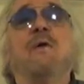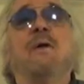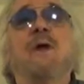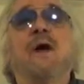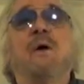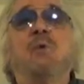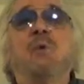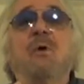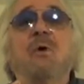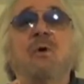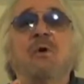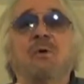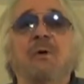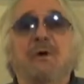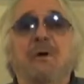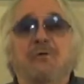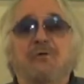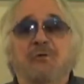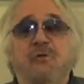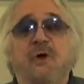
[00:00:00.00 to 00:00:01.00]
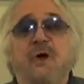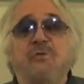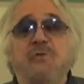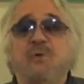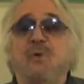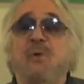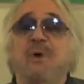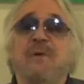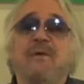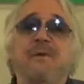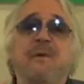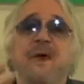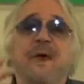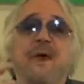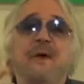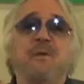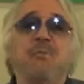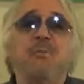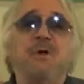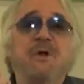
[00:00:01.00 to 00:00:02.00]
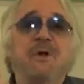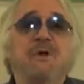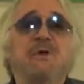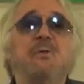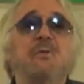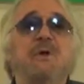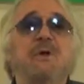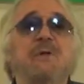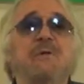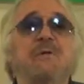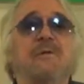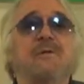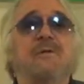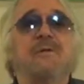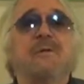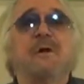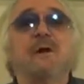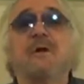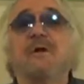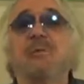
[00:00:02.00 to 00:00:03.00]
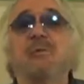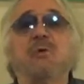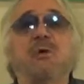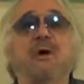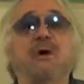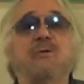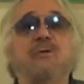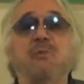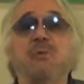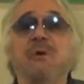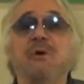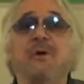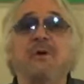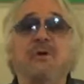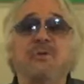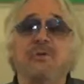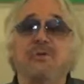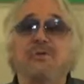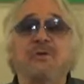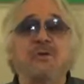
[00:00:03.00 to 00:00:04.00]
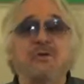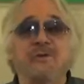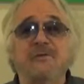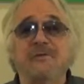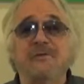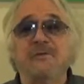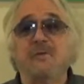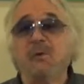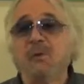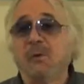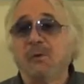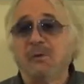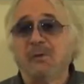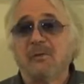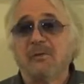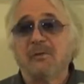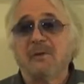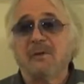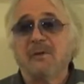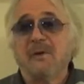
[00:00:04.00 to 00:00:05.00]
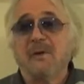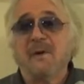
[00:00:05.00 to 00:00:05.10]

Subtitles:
that will travel with and appear with the Enterprise wherever she is in the world,